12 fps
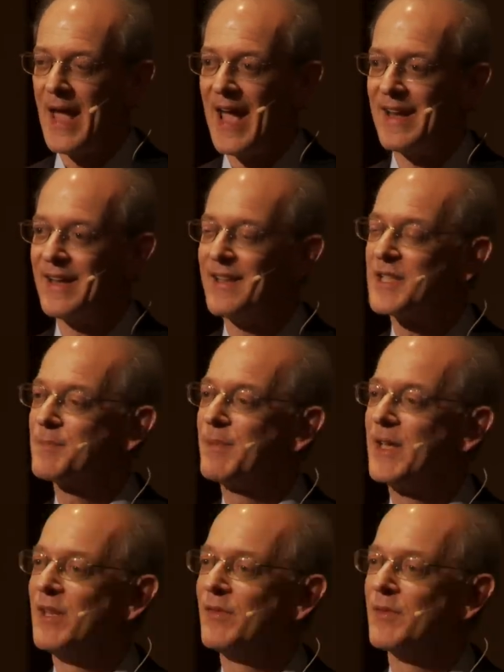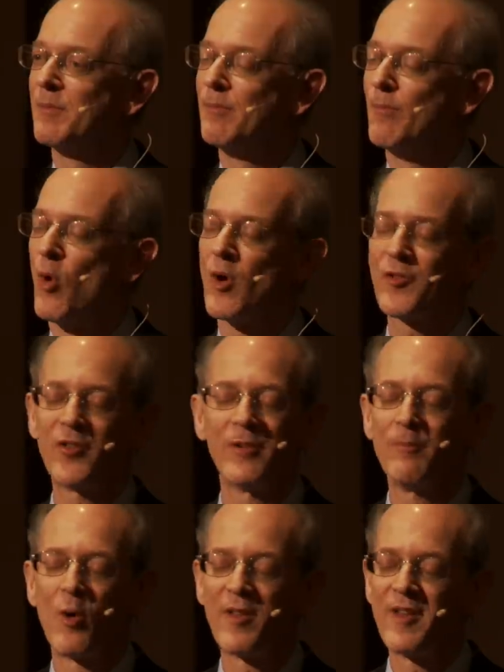And this piece, more,
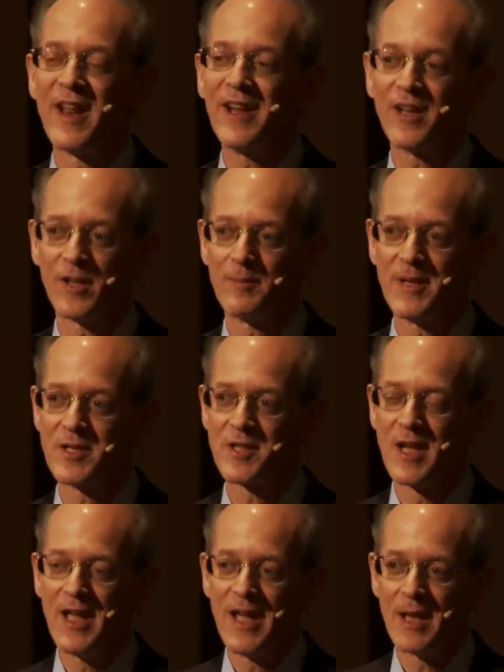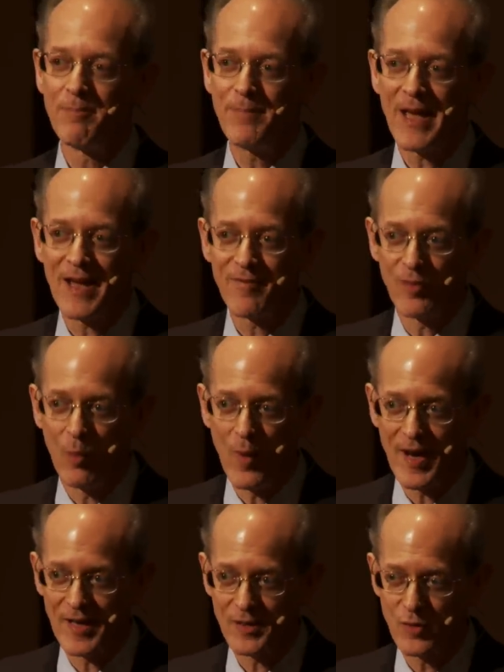more than any other piece, it paved the
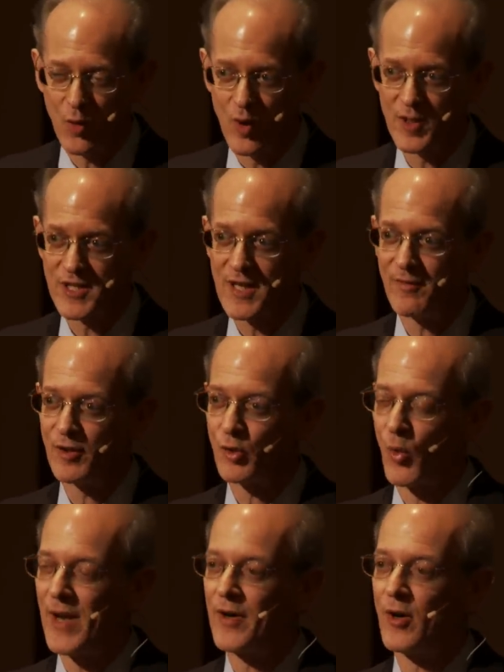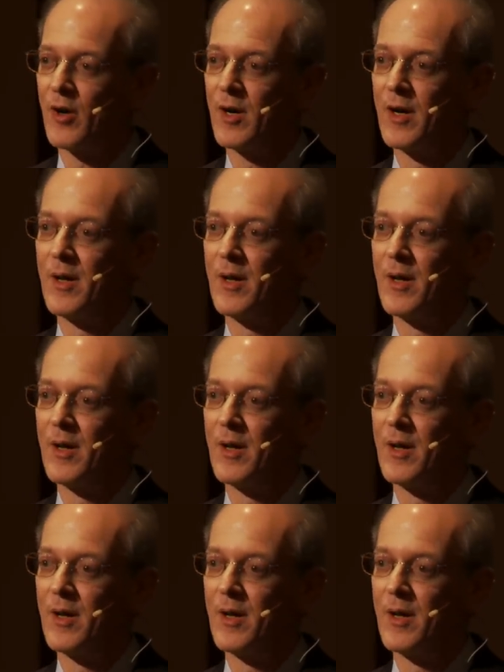way towards even greater